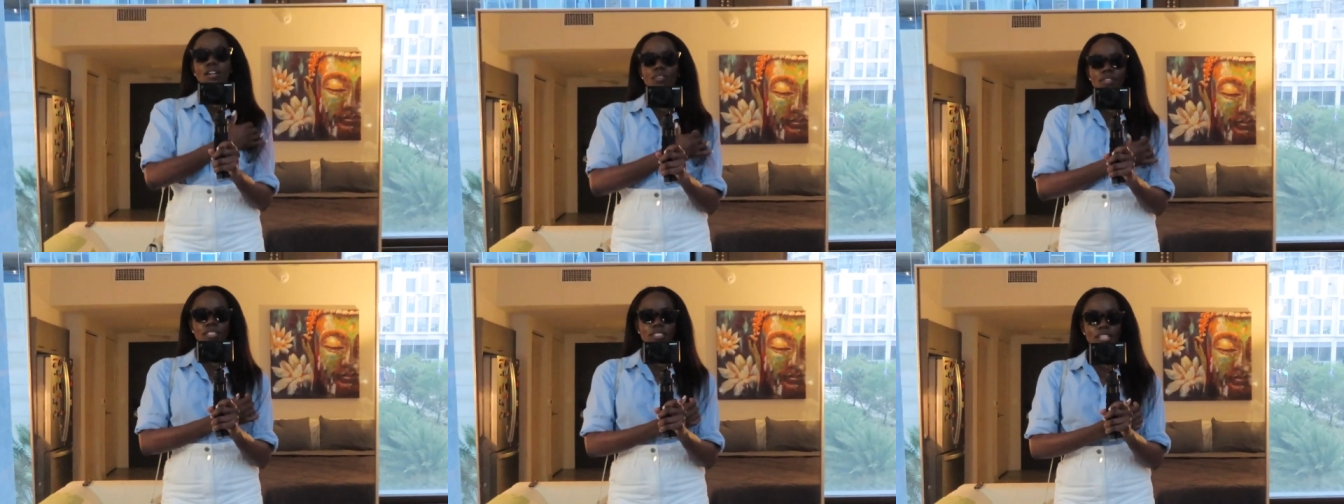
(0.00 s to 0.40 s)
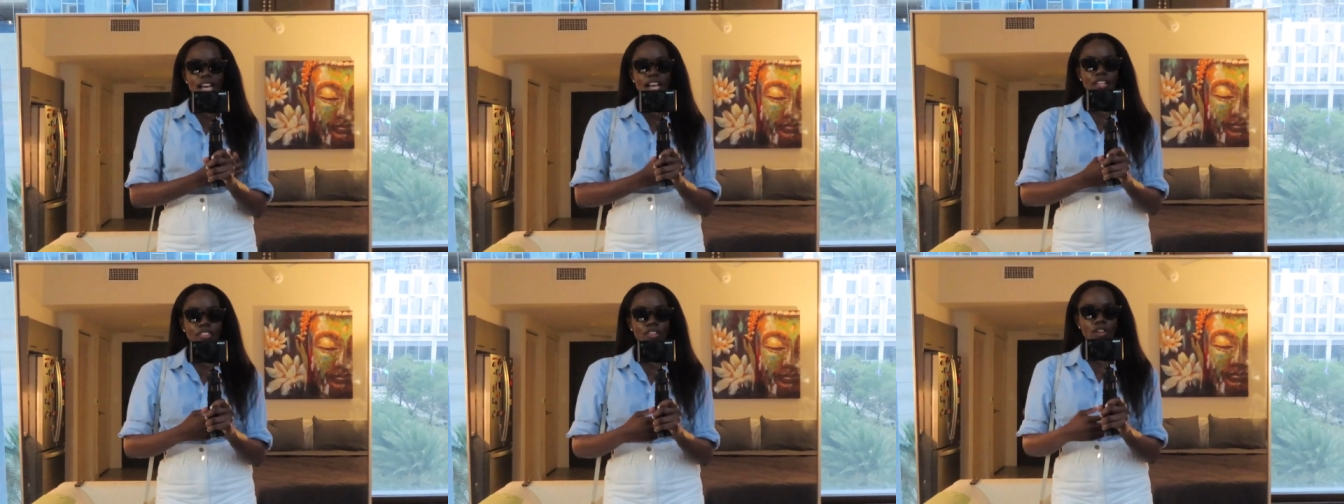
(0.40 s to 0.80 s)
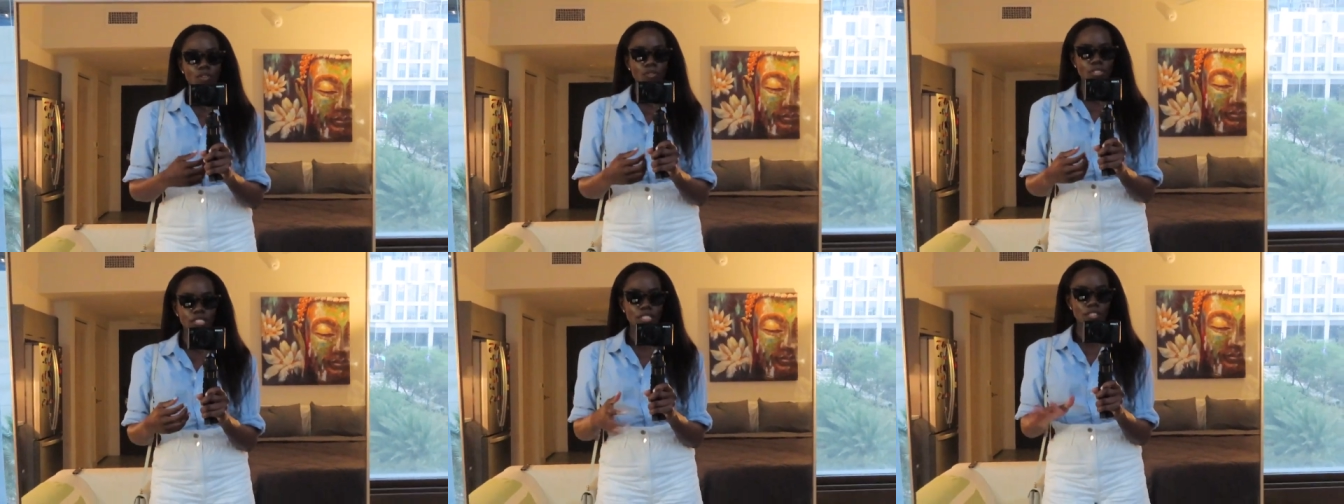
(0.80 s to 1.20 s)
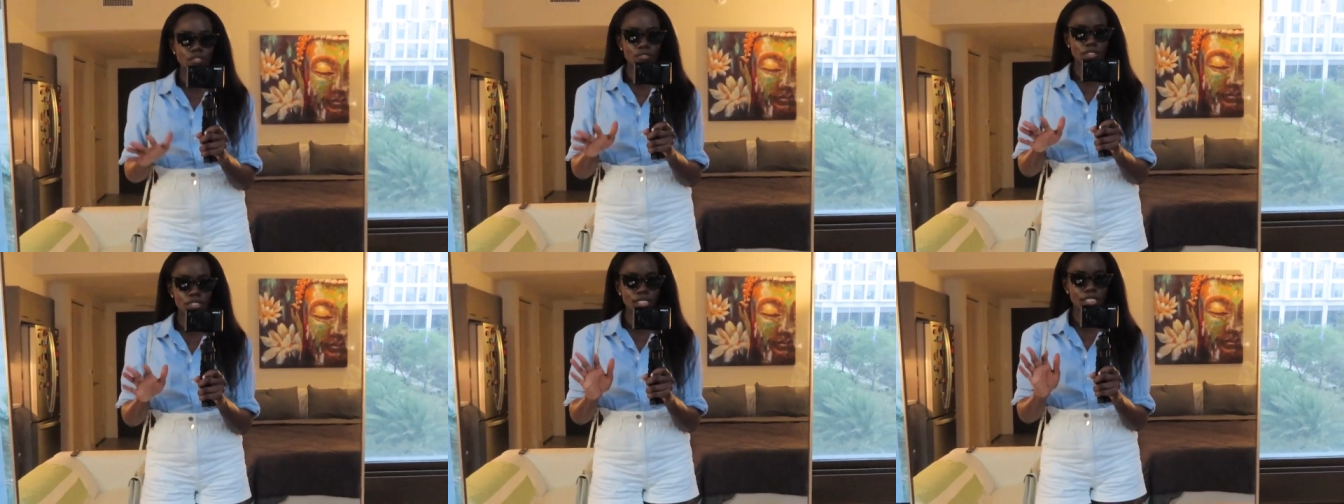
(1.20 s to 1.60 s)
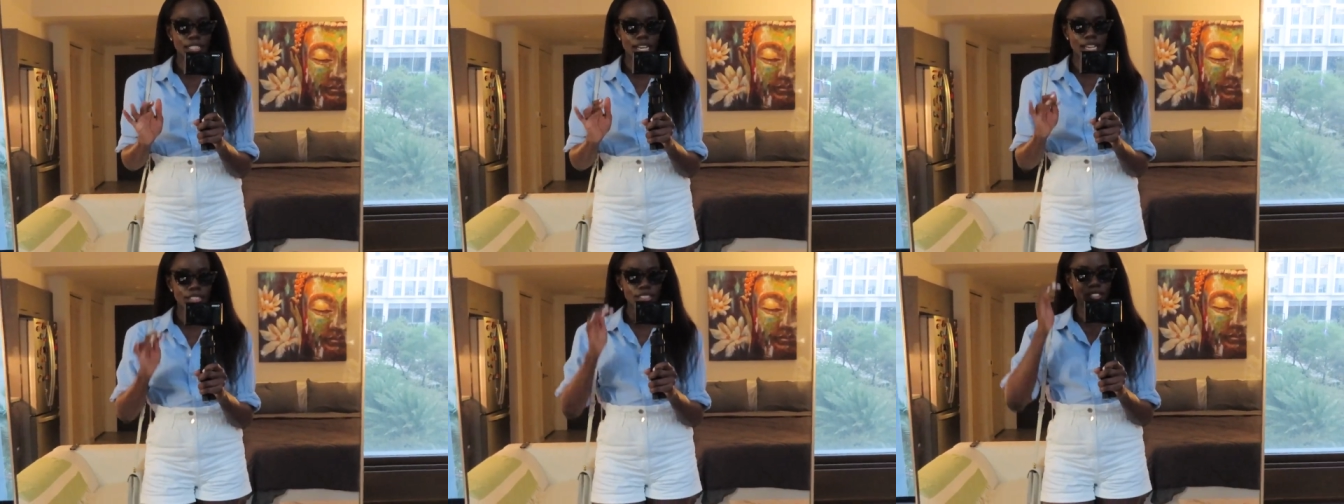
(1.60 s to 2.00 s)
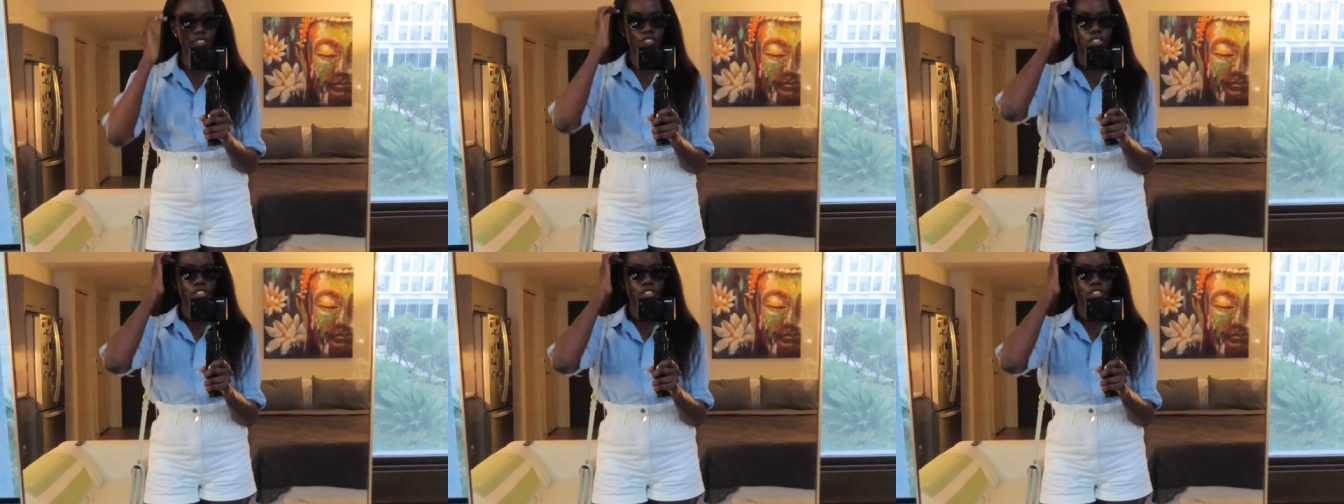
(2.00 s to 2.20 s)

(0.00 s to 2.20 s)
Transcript: which I thought was like really nice